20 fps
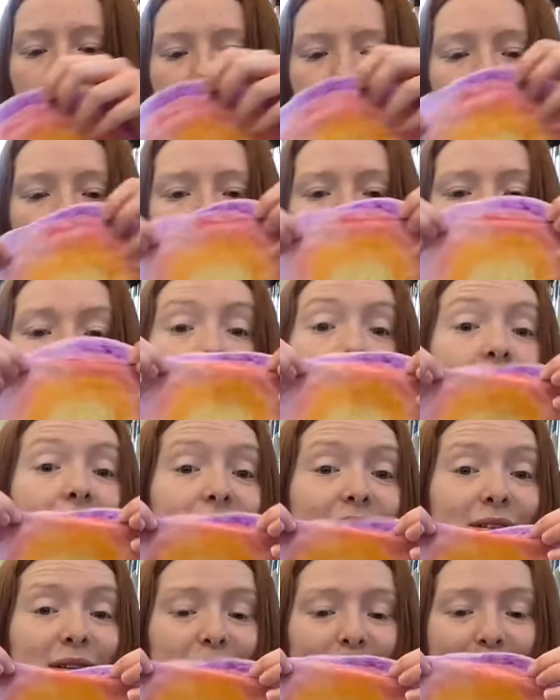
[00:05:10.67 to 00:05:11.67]
I think this
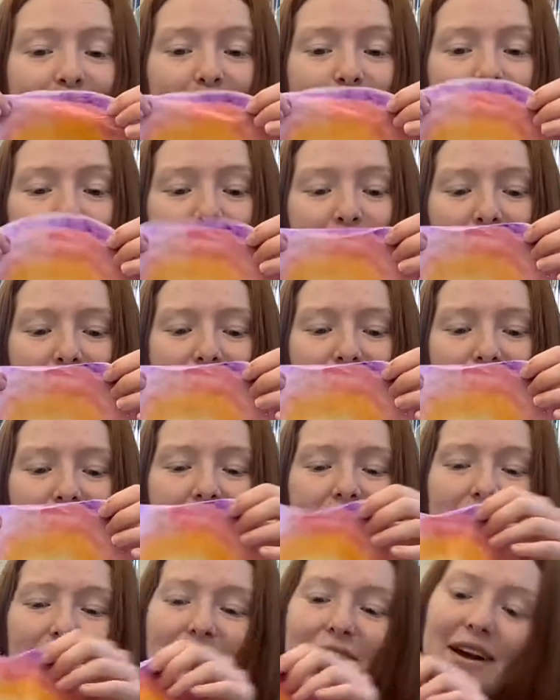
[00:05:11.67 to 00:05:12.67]
one's probably my
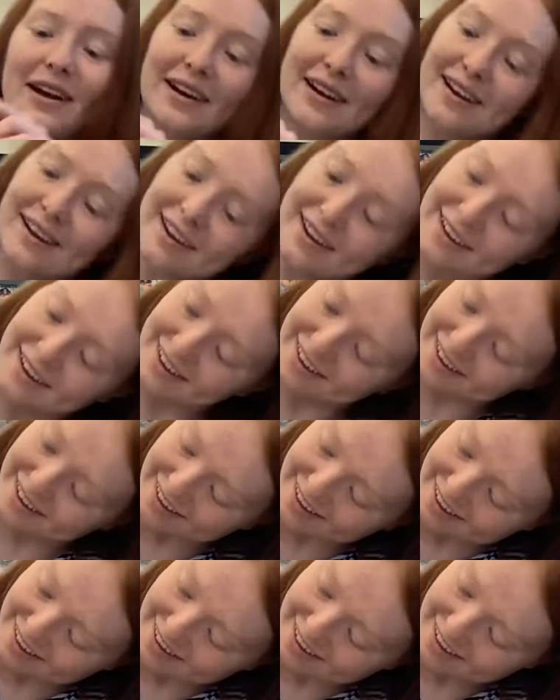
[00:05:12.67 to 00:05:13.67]
favorite.
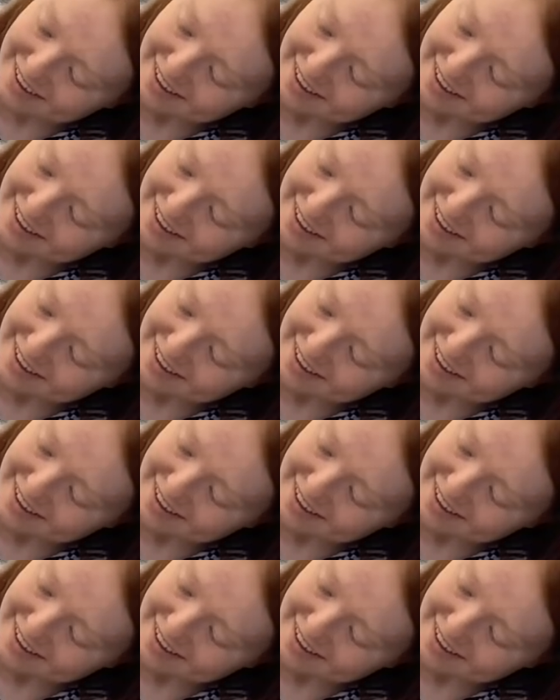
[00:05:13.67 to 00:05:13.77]
So